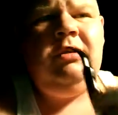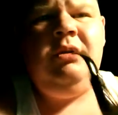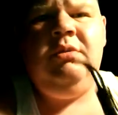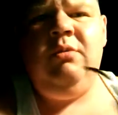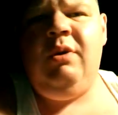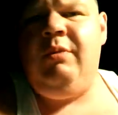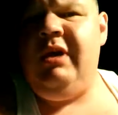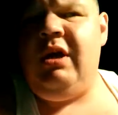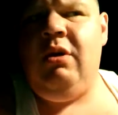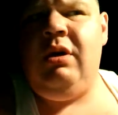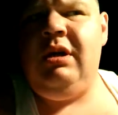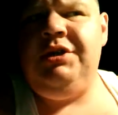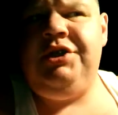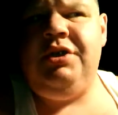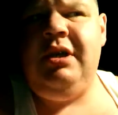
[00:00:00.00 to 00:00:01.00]
When we go
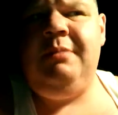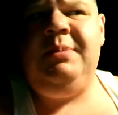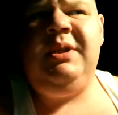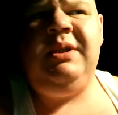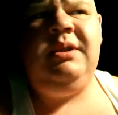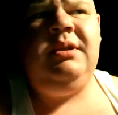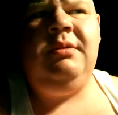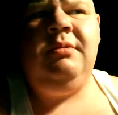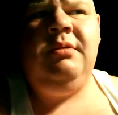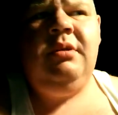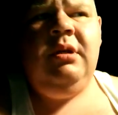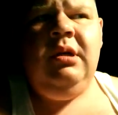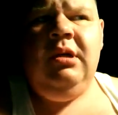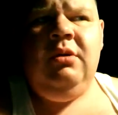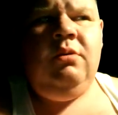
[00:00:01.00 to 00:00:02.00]
on trips,
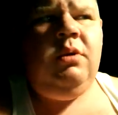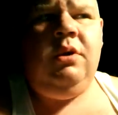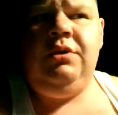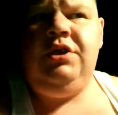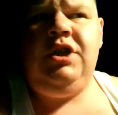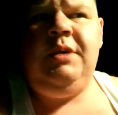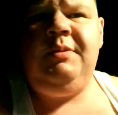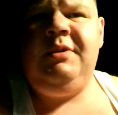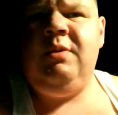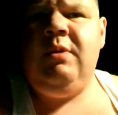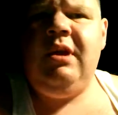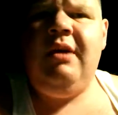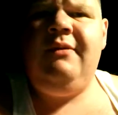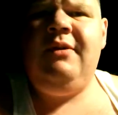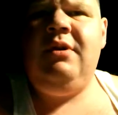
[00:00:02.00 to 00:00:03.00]
road trips or
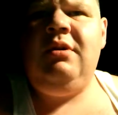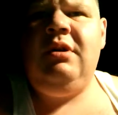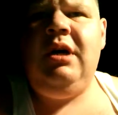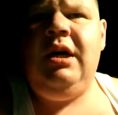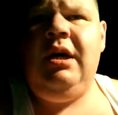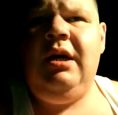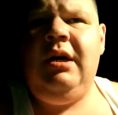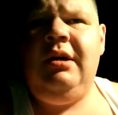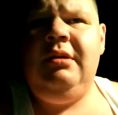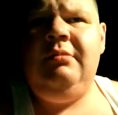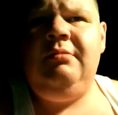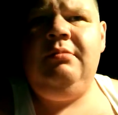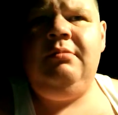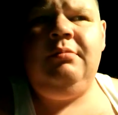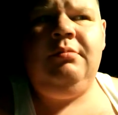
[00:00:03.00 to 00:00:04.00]
whatever,